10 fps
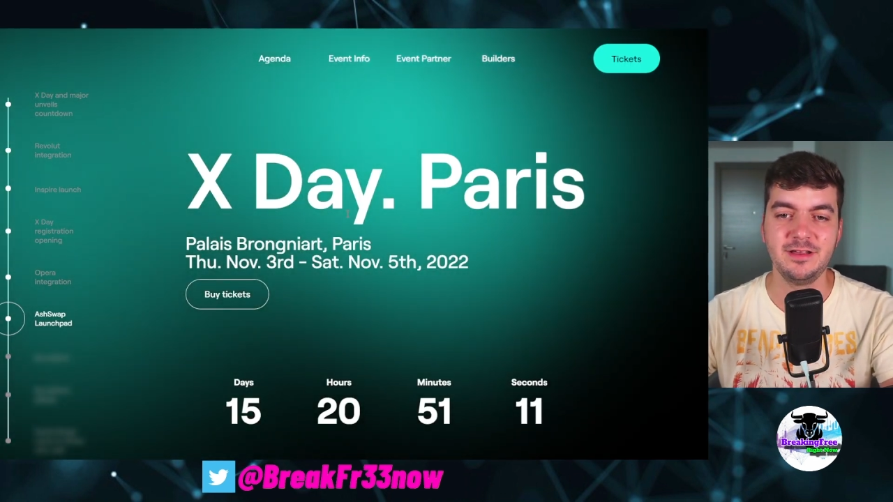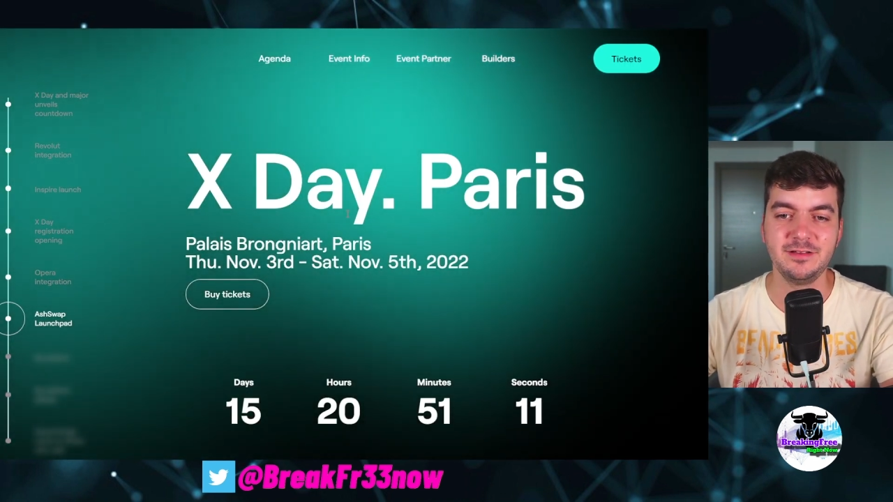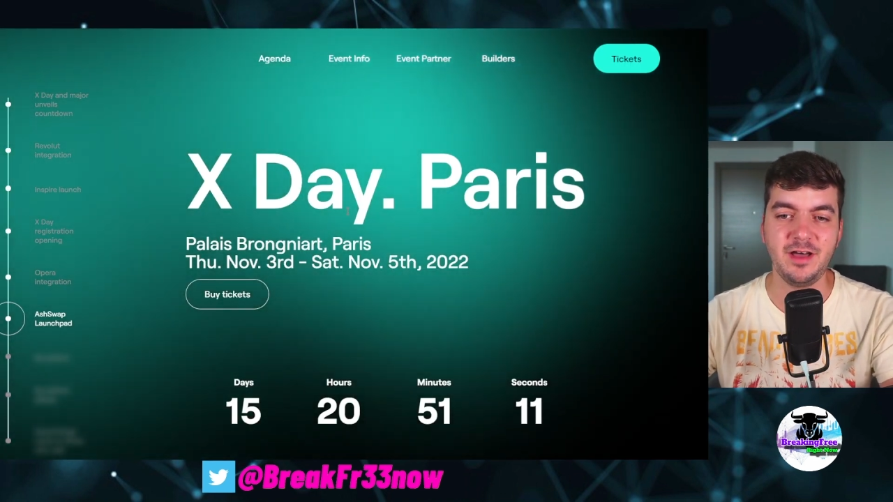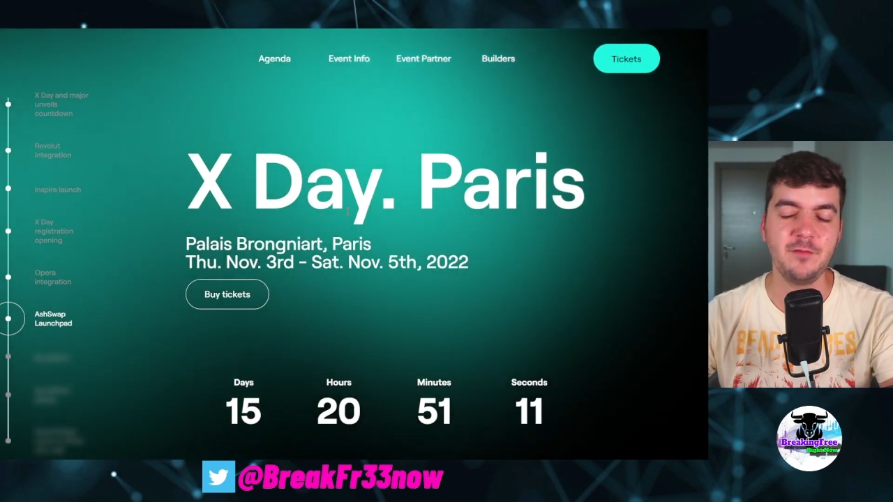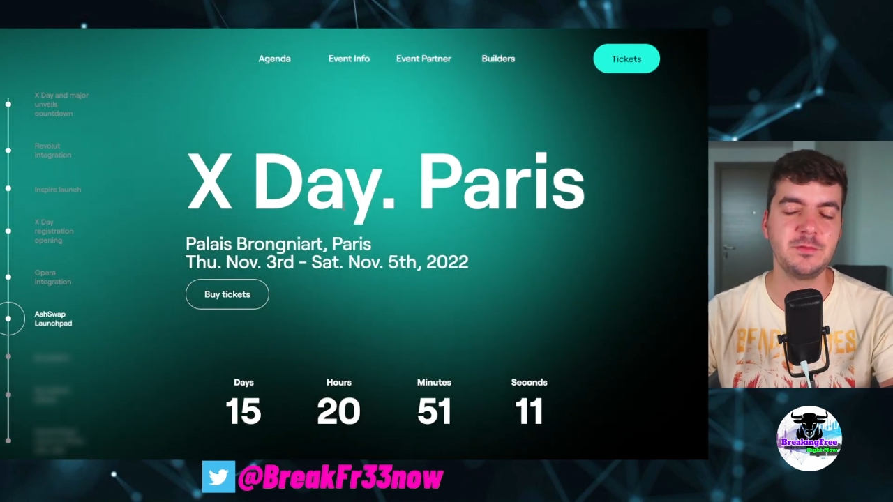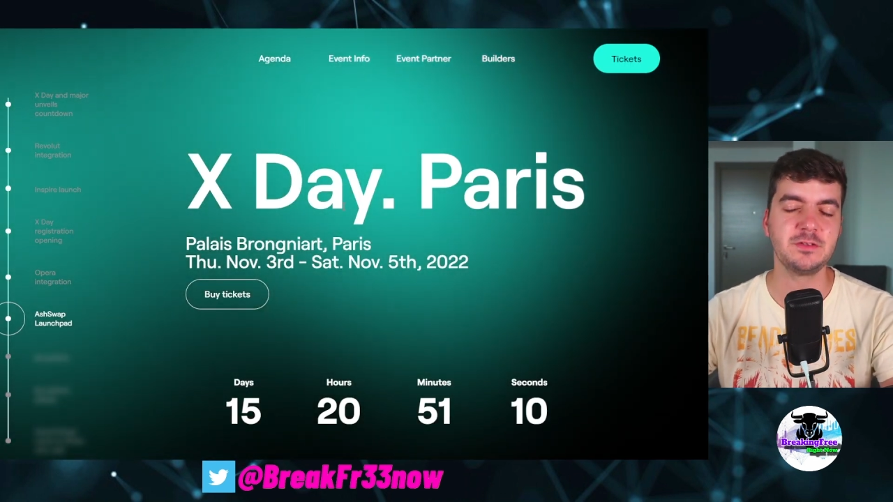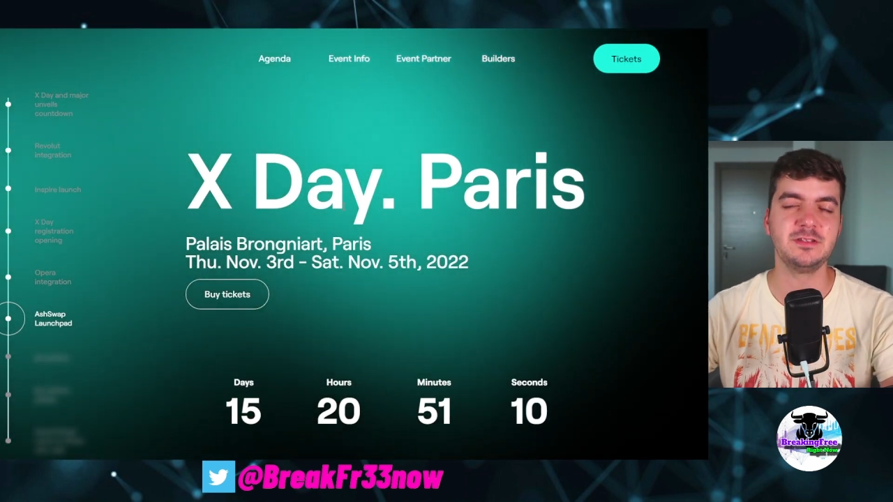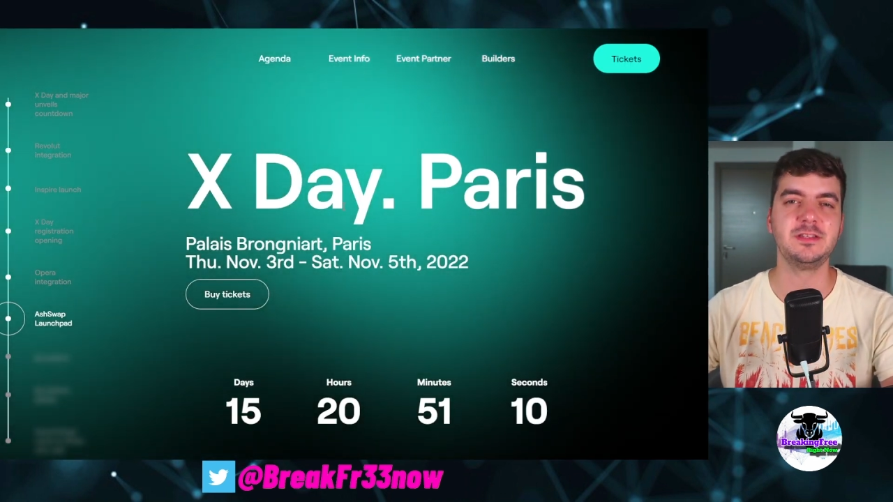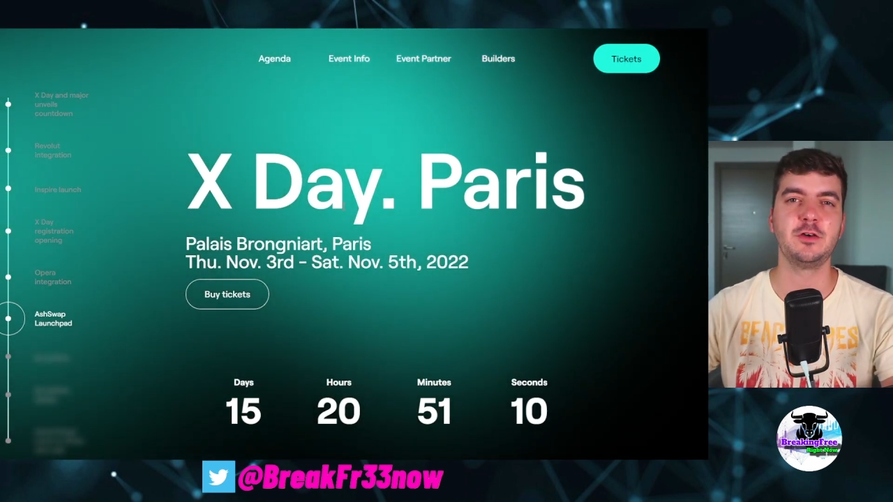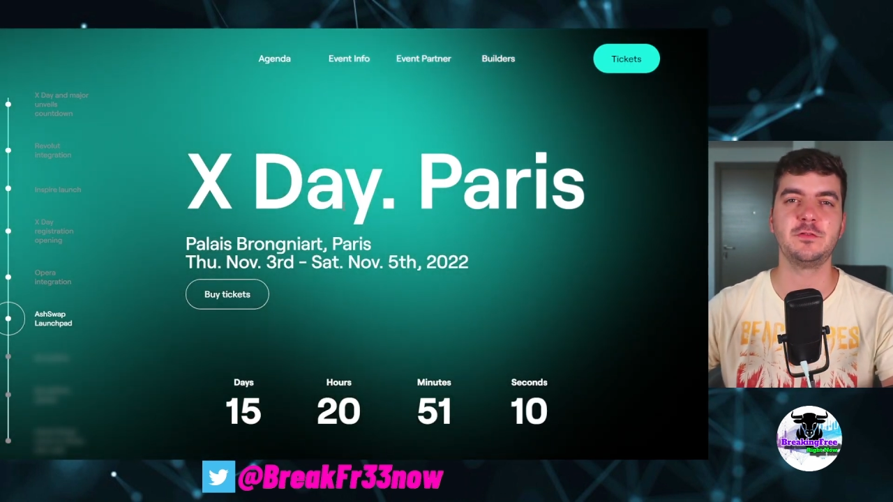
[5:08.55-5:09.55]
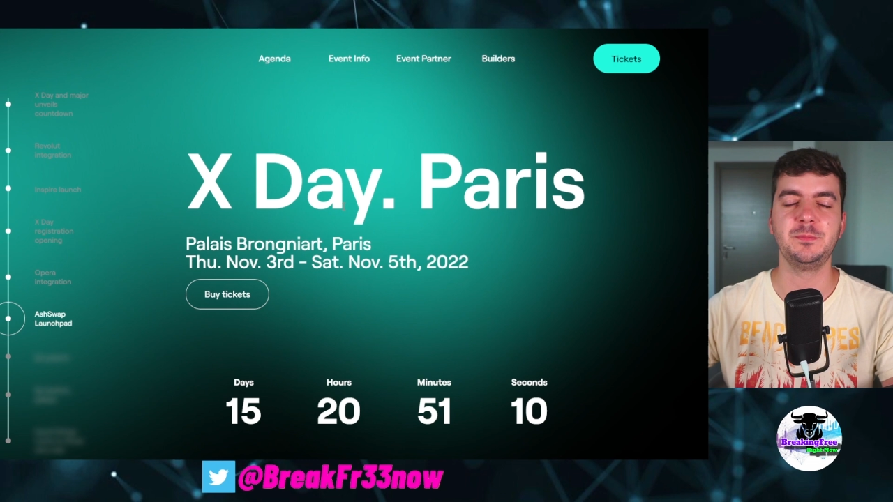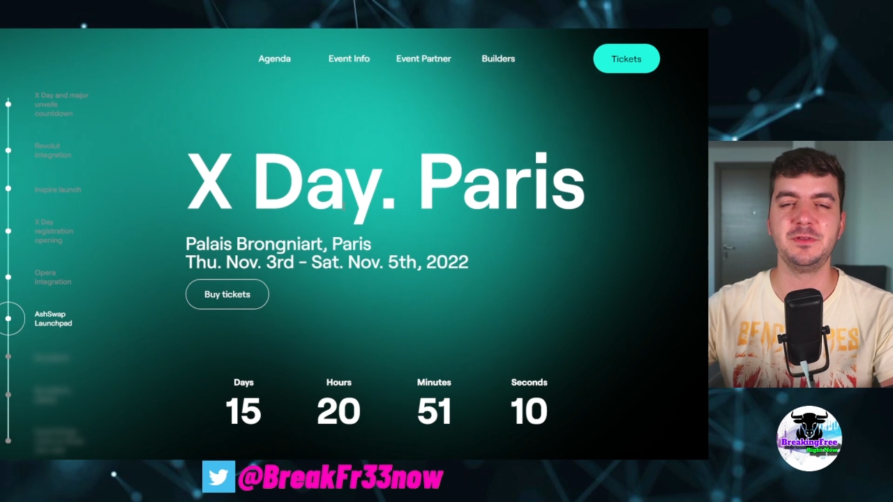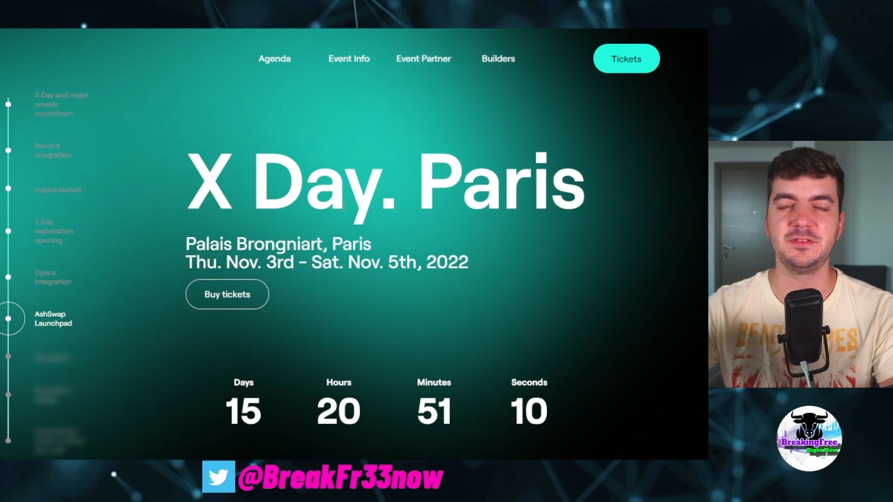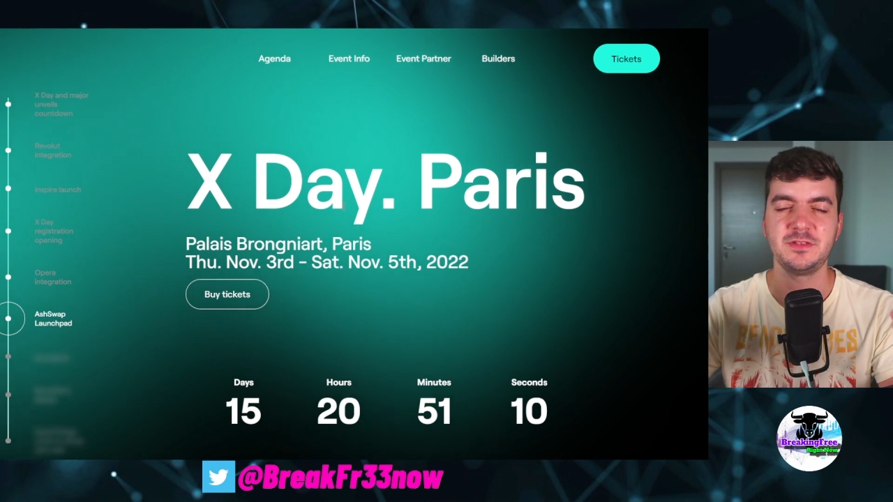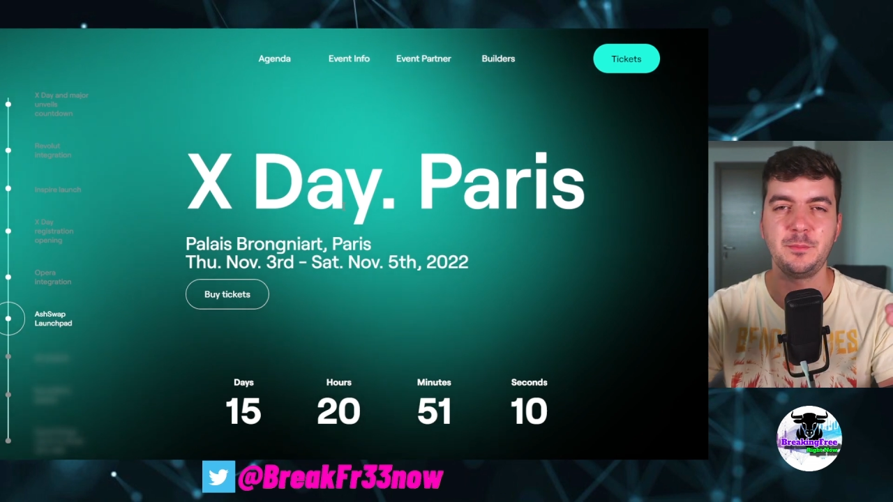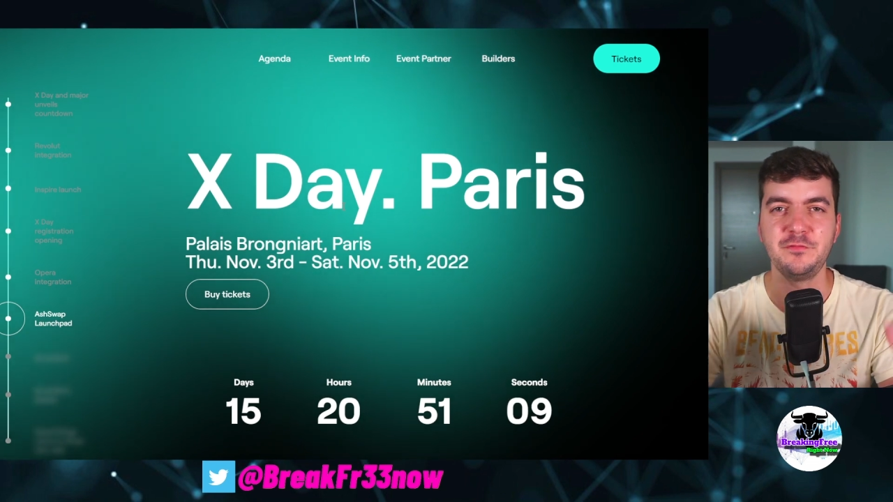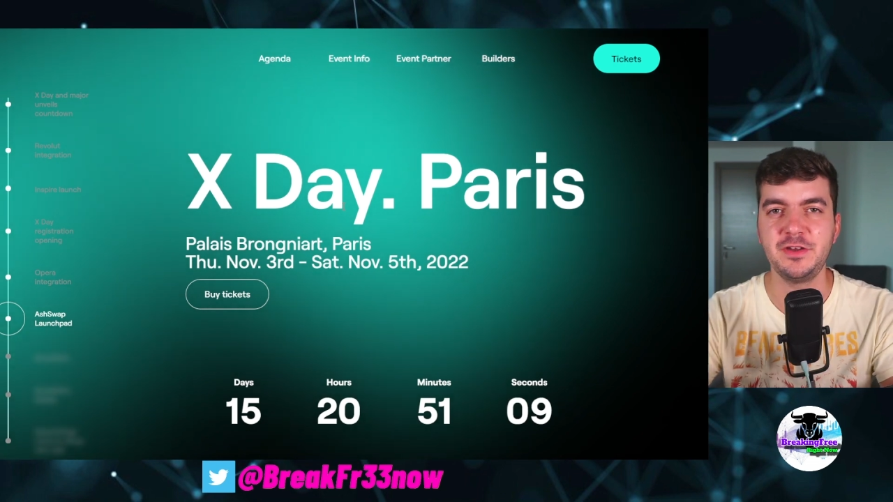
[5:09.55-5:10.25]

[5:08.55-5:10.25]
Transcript: Obviously, there will be some